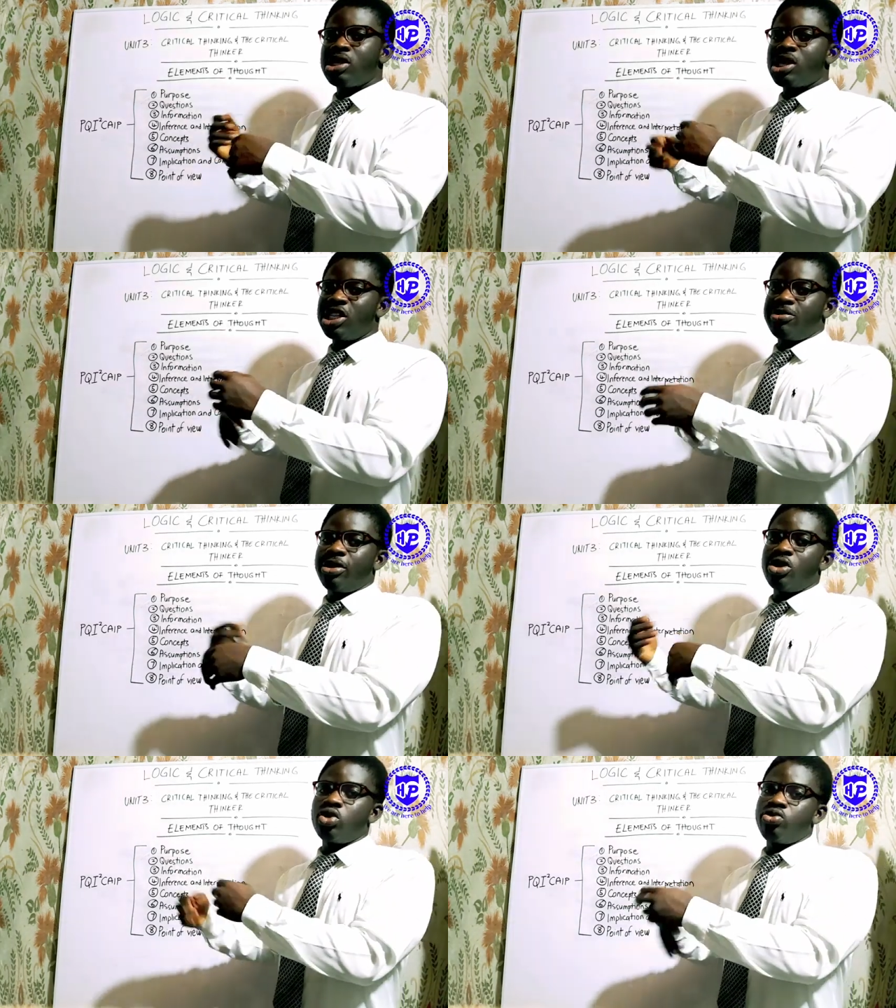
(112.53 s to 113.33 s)
that's
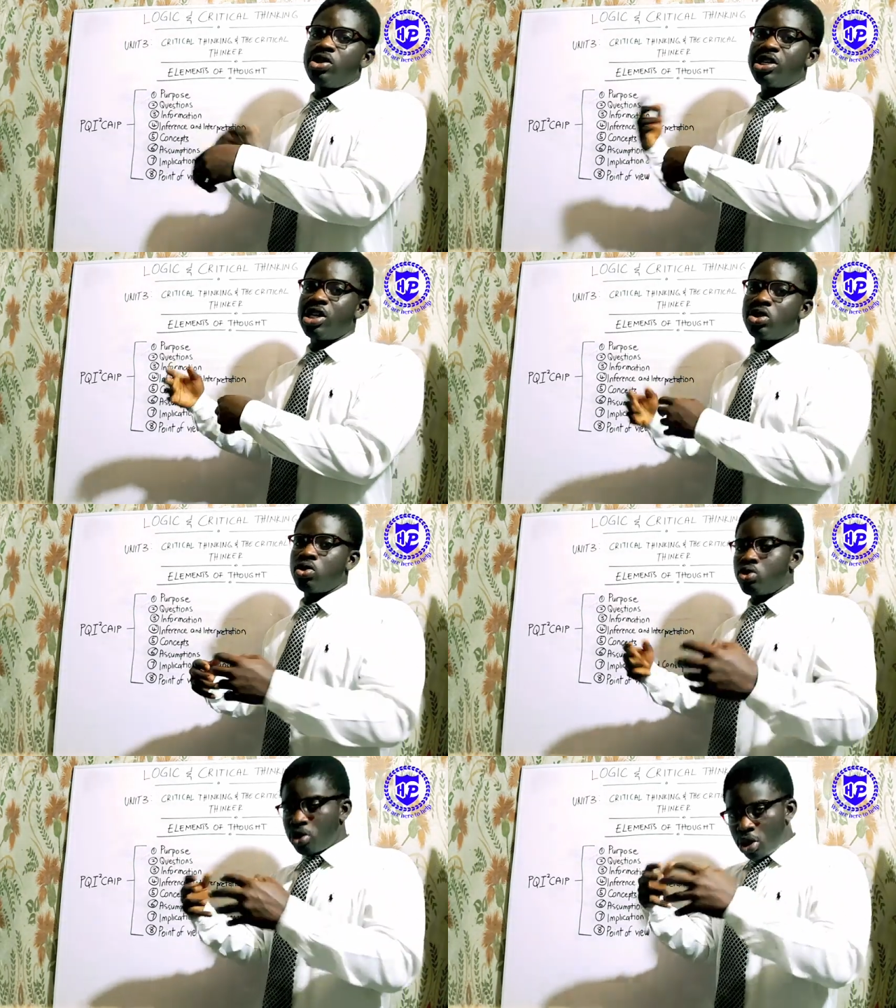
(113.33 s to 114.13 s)
taken to research.
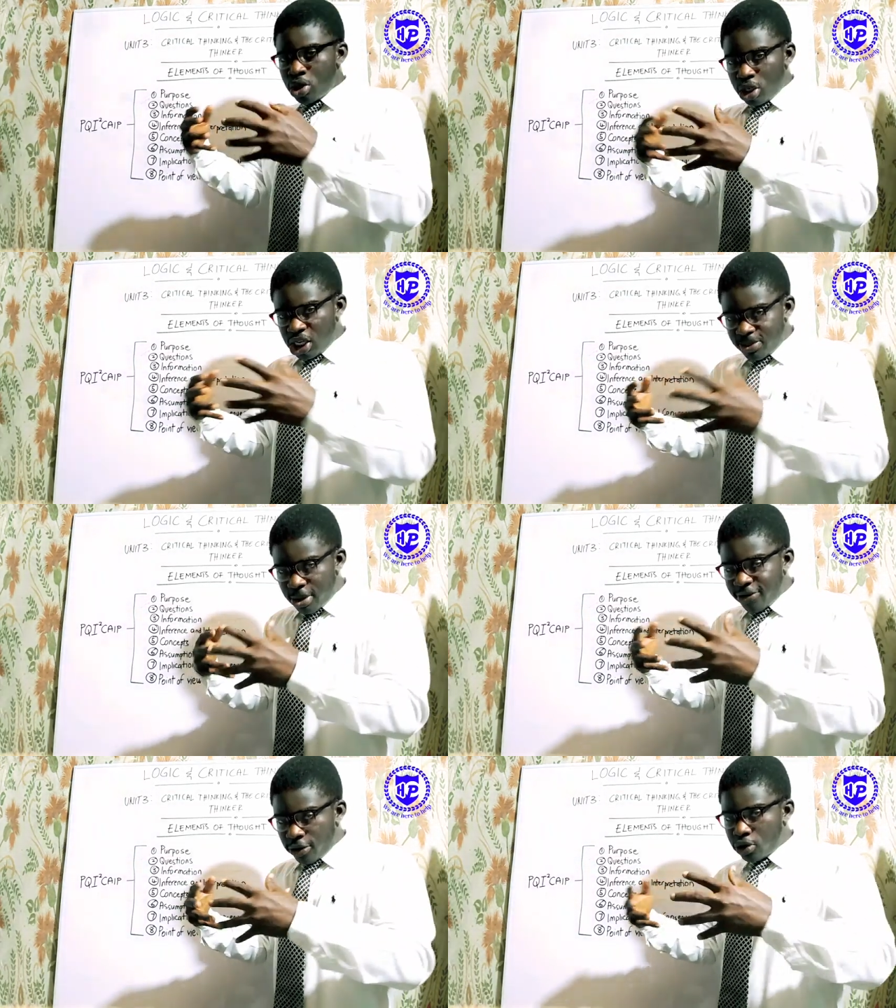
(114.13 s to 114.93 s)
So it's
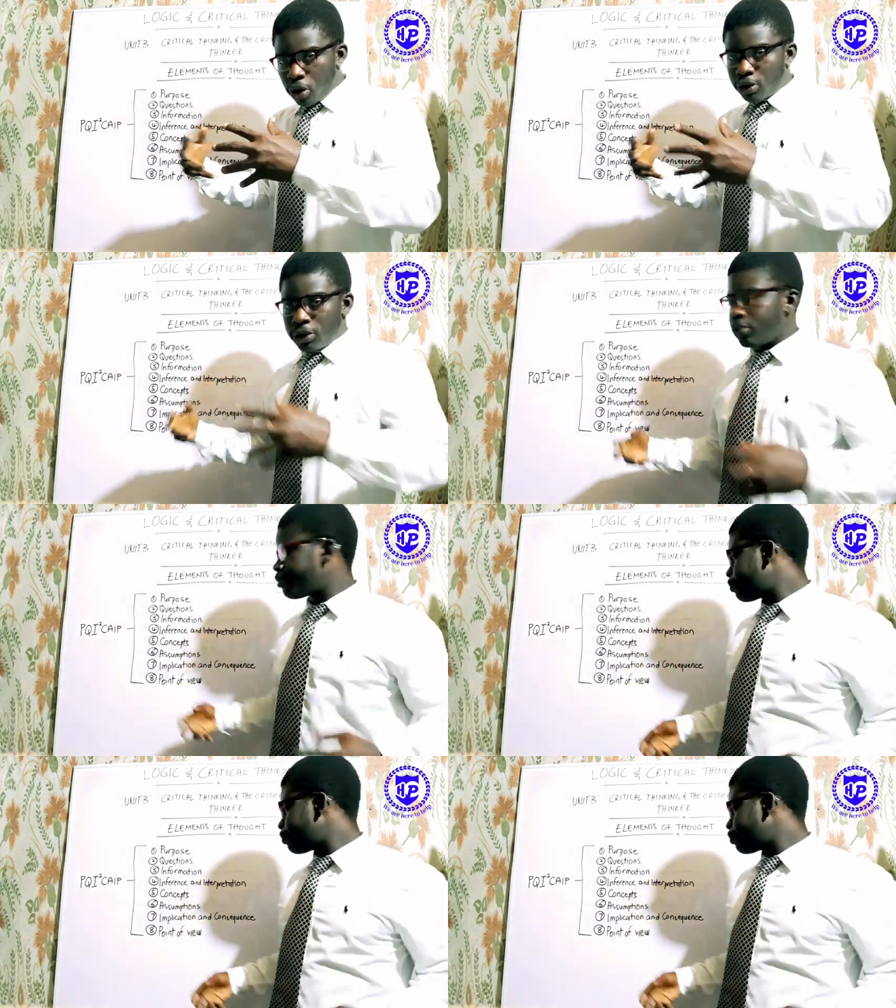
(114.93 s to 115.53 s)
part of your thoughts.